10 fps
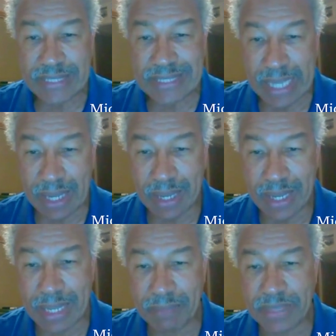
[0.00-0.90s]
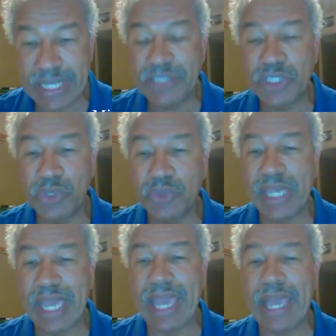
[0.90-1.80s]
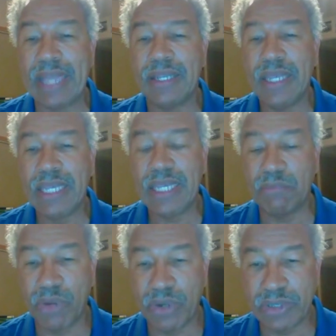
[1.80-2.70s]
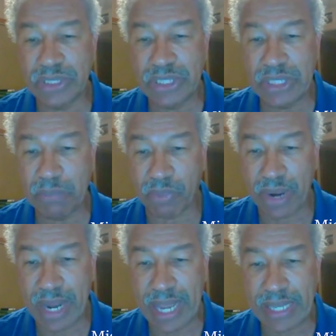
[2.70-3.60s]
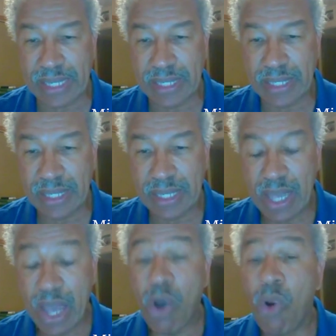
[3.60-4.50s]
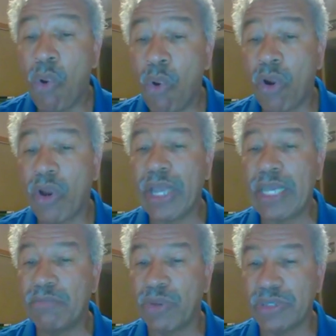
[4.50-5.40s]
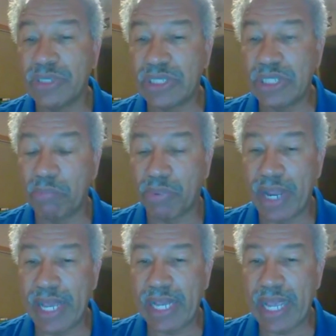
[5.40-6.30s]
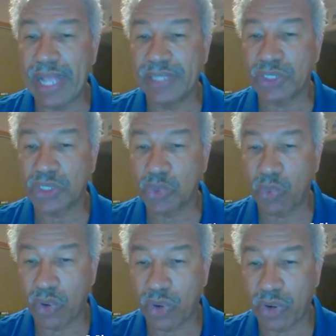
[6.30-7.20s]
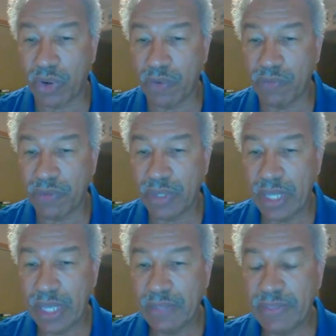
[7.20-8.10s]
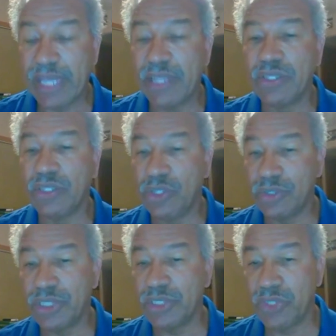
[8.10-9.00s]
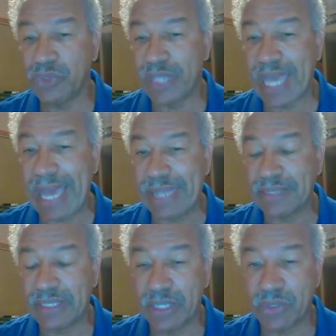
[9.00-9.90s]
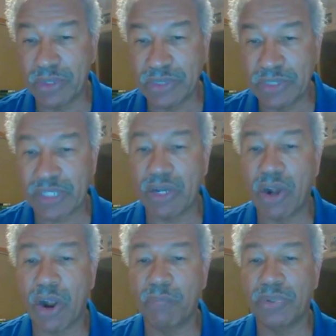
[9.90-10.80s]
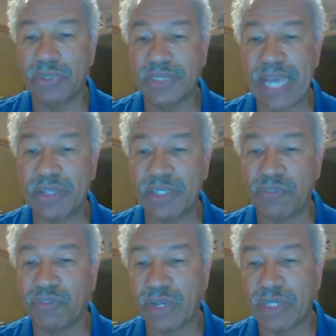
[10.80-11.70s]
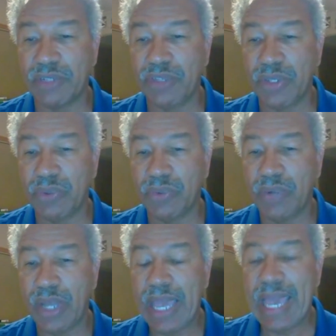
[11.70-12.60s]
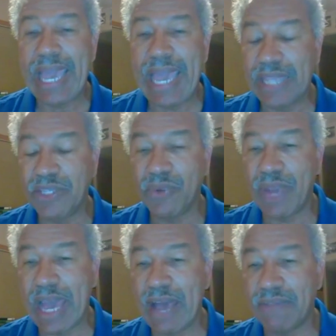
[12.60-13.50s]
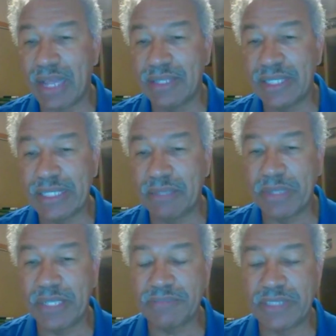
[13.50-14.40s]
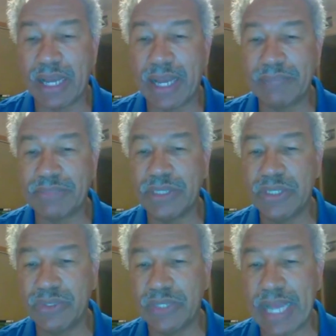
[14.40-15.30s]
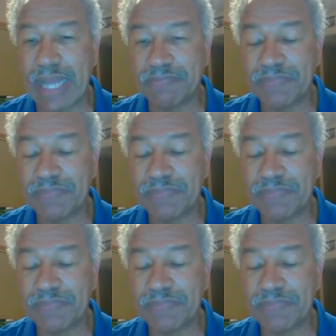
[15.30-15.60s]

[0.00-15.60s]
time that you can emergency brake or emergency brake and swerve, then you should do that. In other words, if the car pulls out in front of you and you have a little bit of time to do that.